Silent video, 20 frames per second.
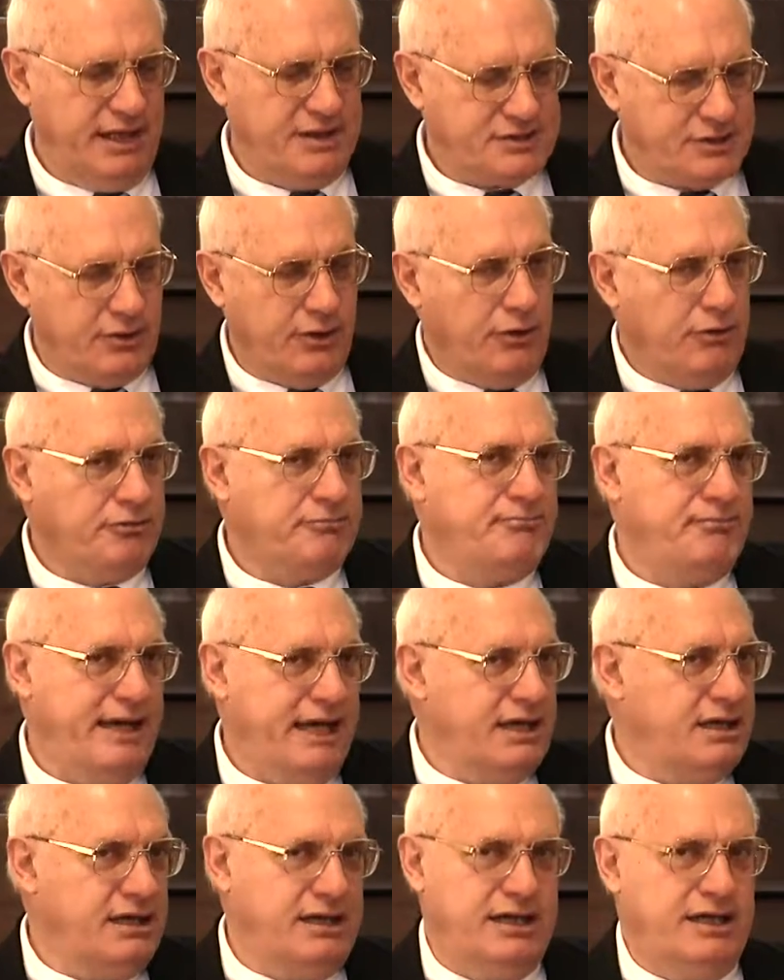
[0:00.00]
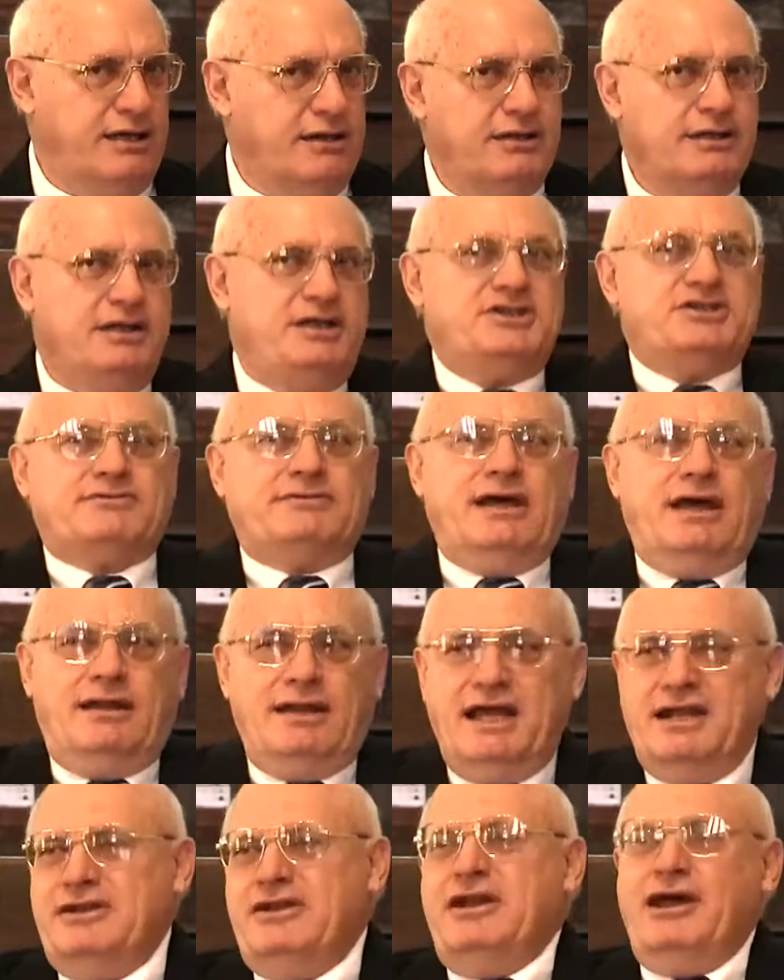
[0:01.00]
And it's called manna. Now, Israel
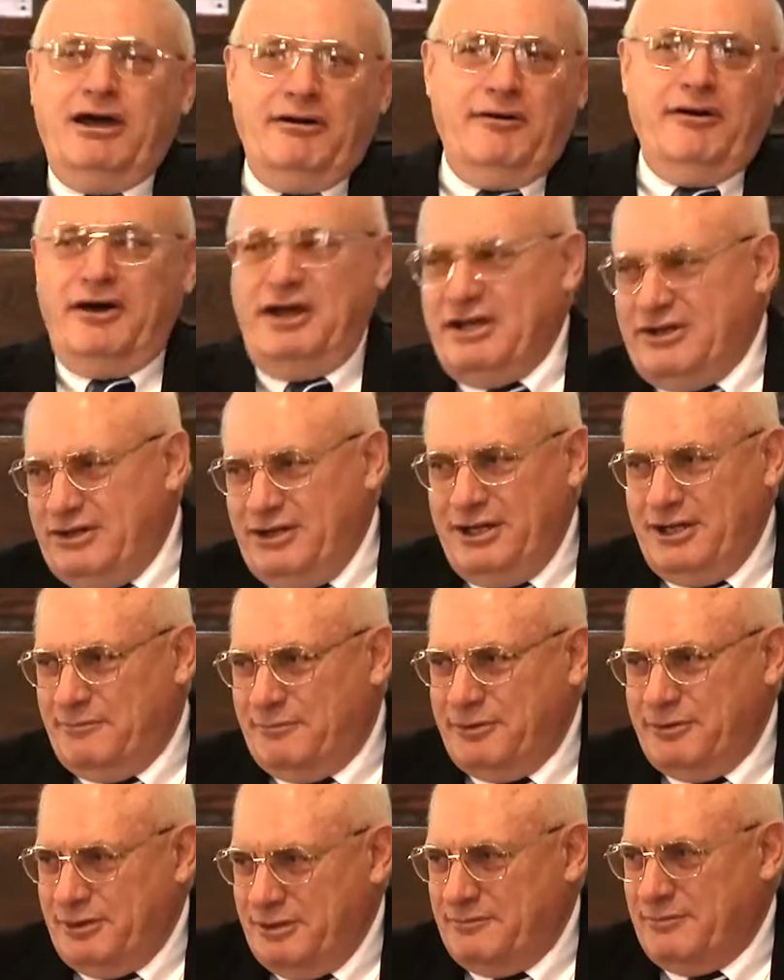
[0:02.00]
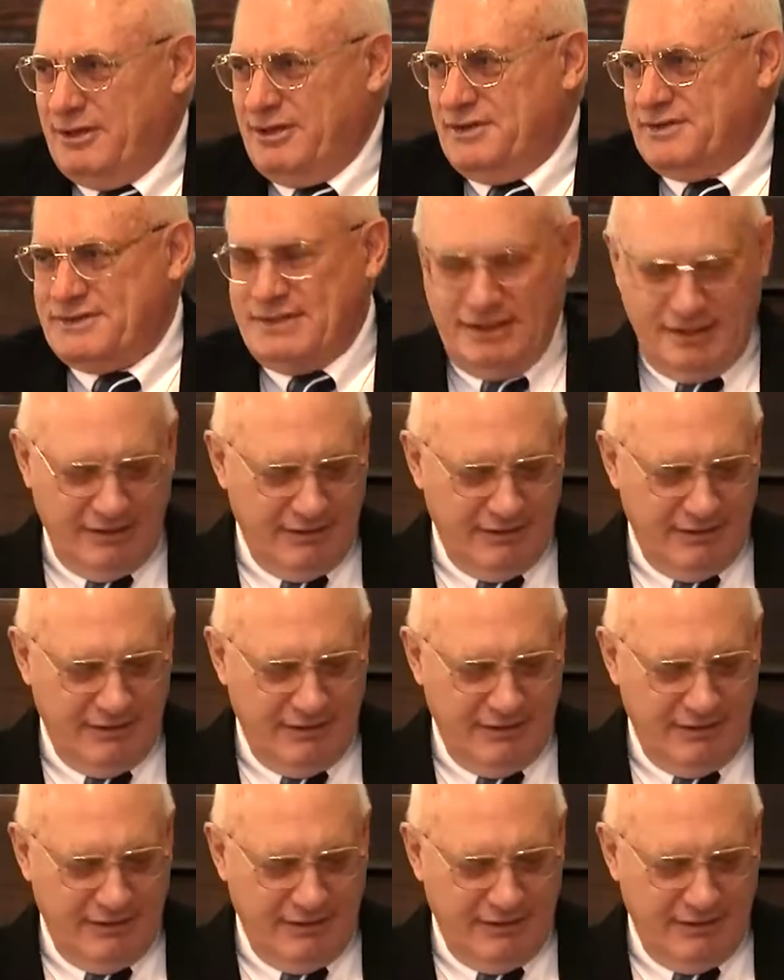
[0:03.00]
had no idea what it was.